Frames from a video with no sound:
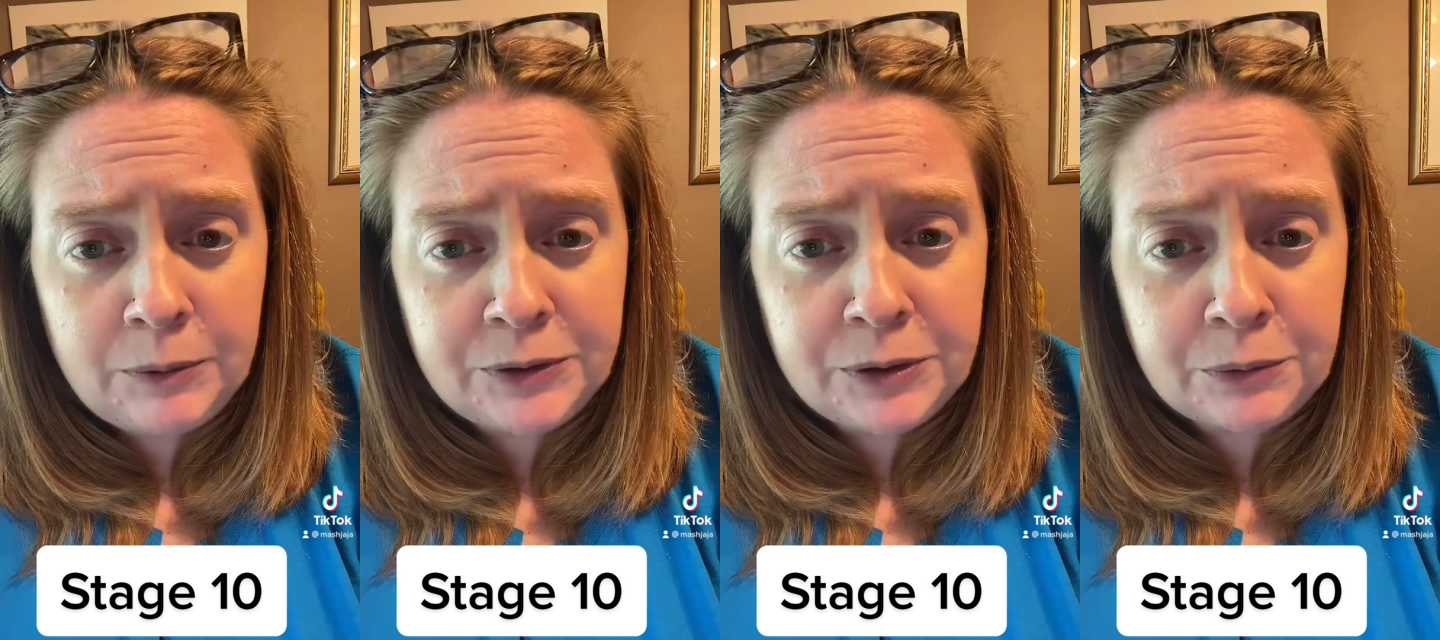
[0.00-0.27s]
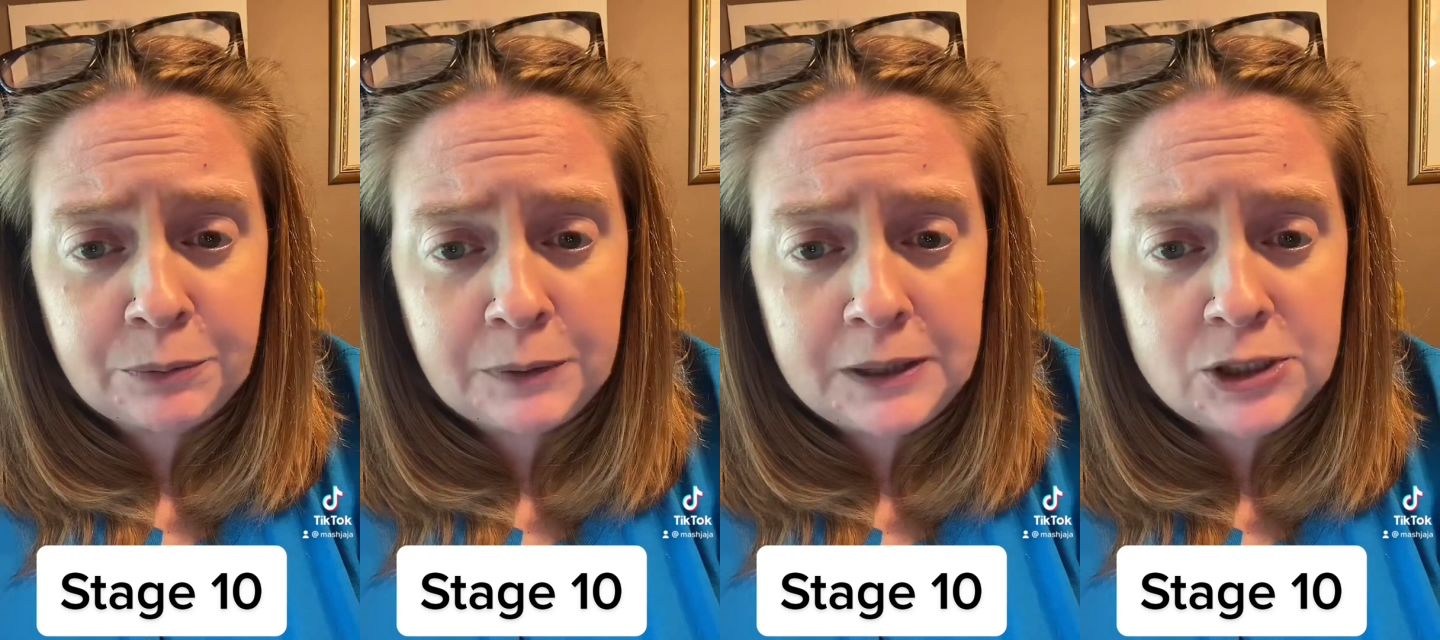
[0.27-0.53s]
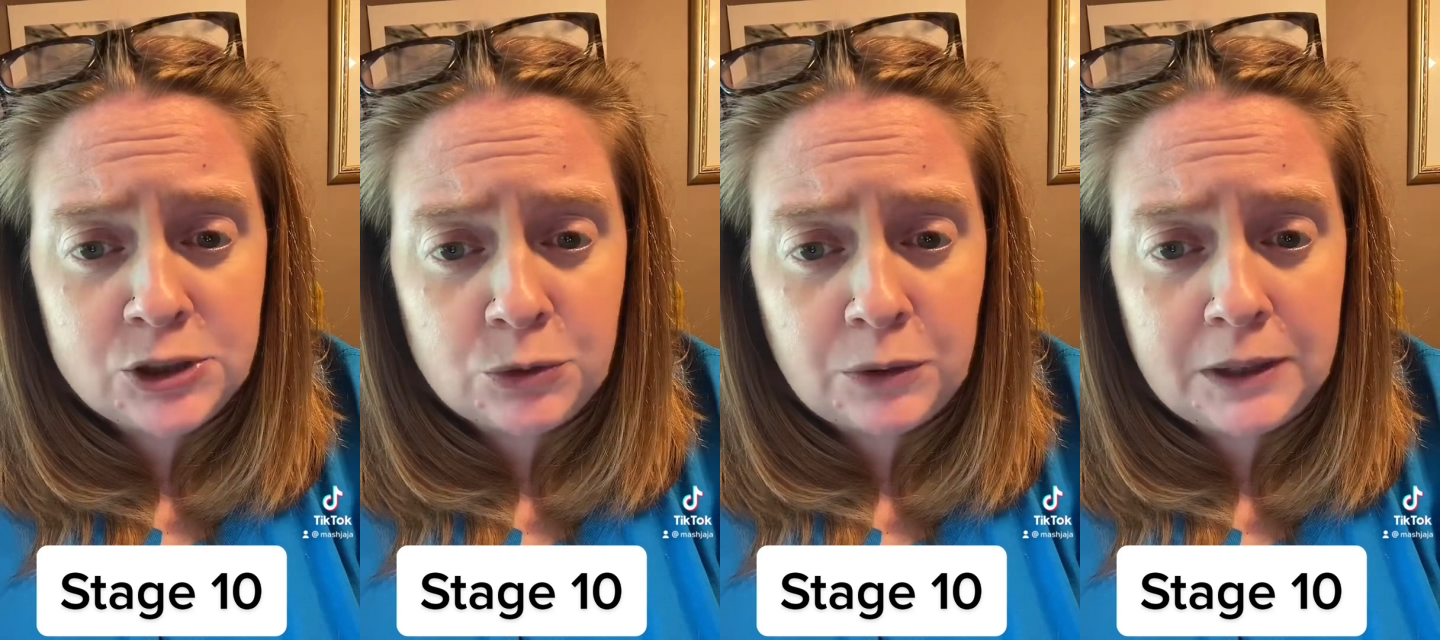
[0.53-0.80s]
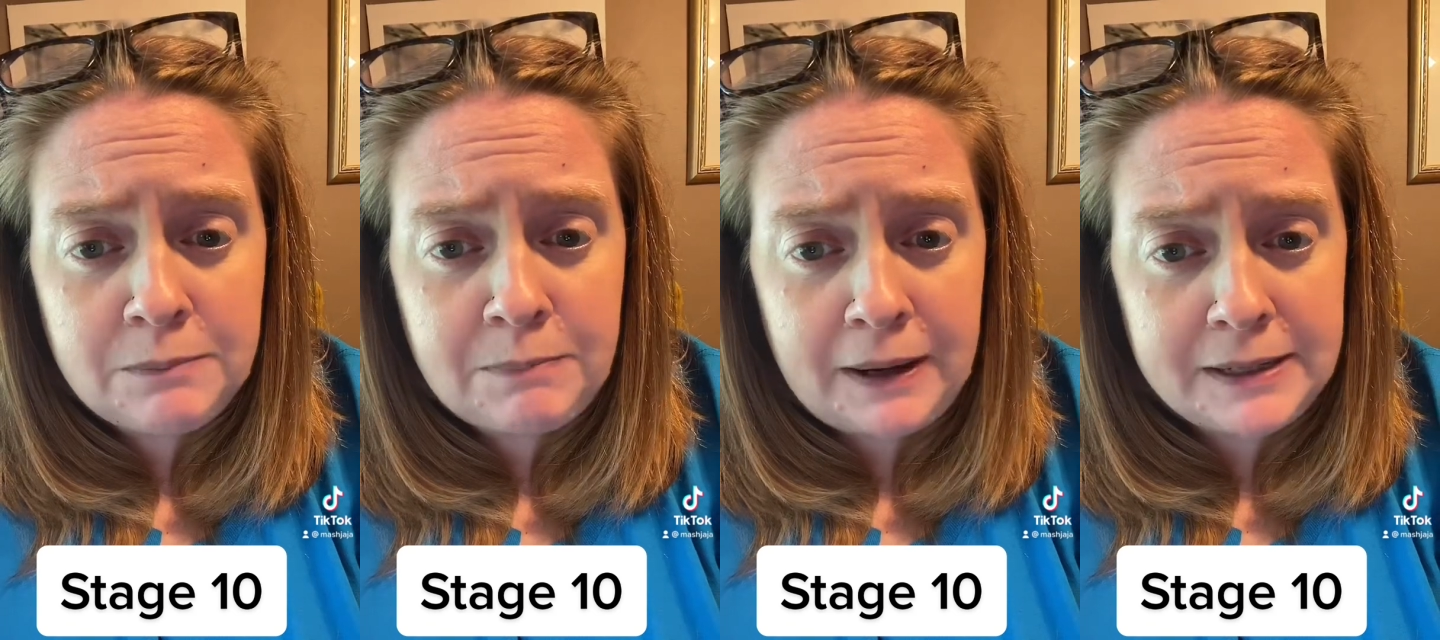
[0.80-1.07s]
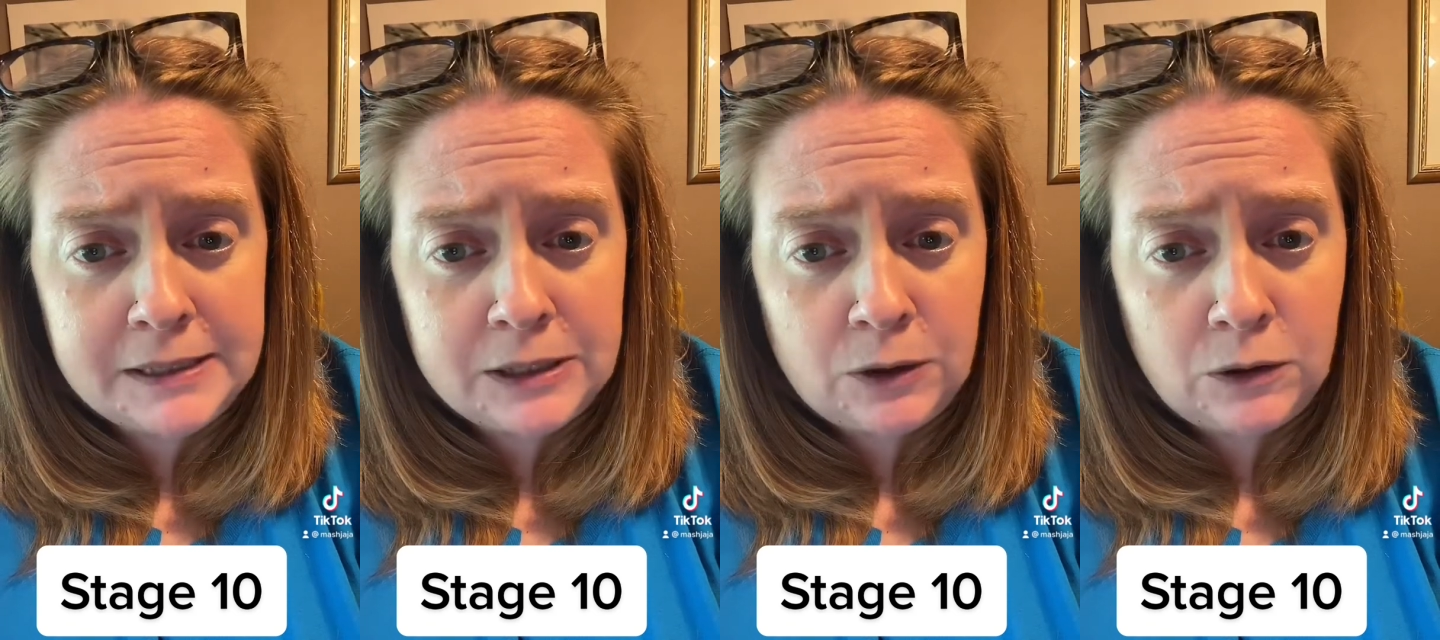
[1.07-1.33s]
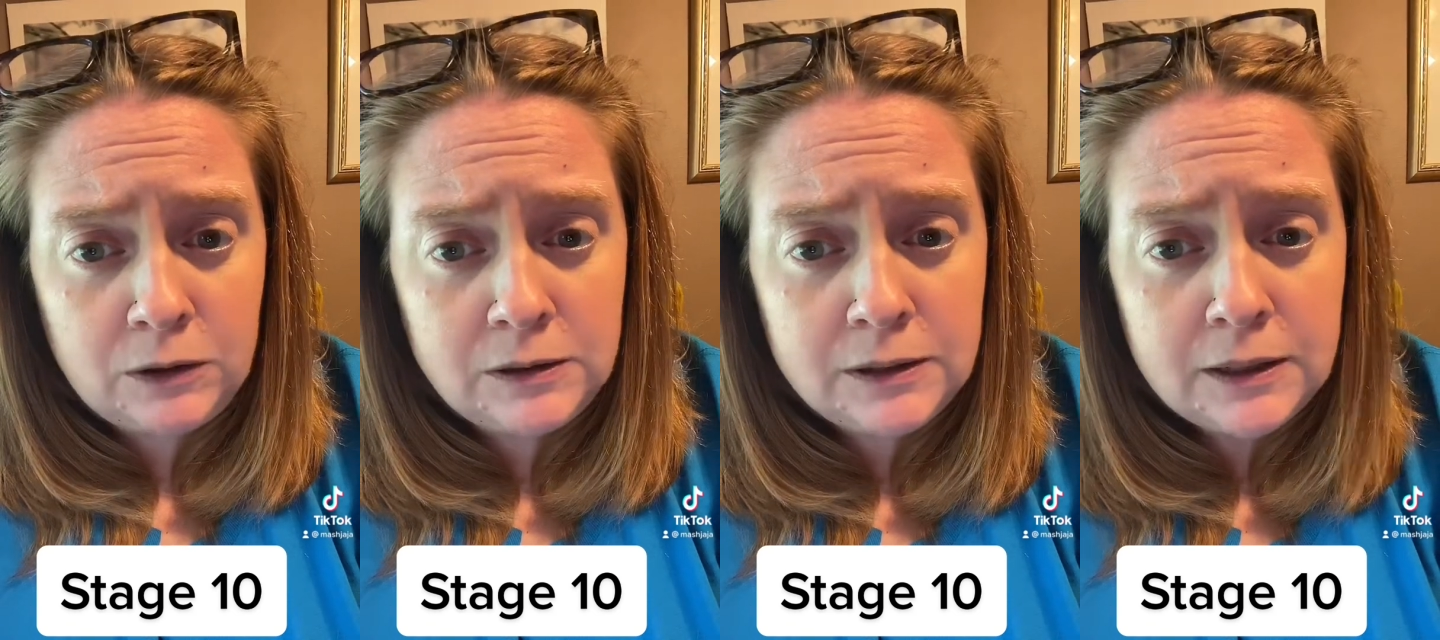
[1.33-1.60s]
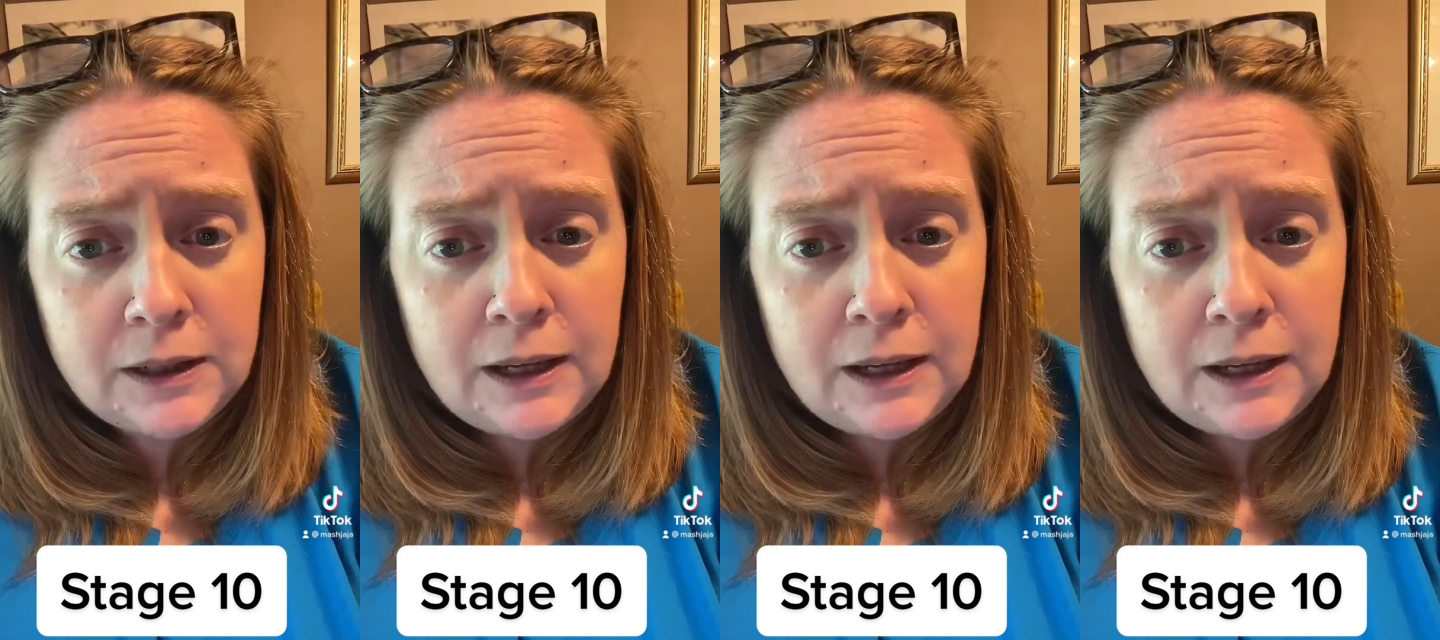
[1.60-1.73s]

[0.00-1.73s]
to rejoin Bettiol,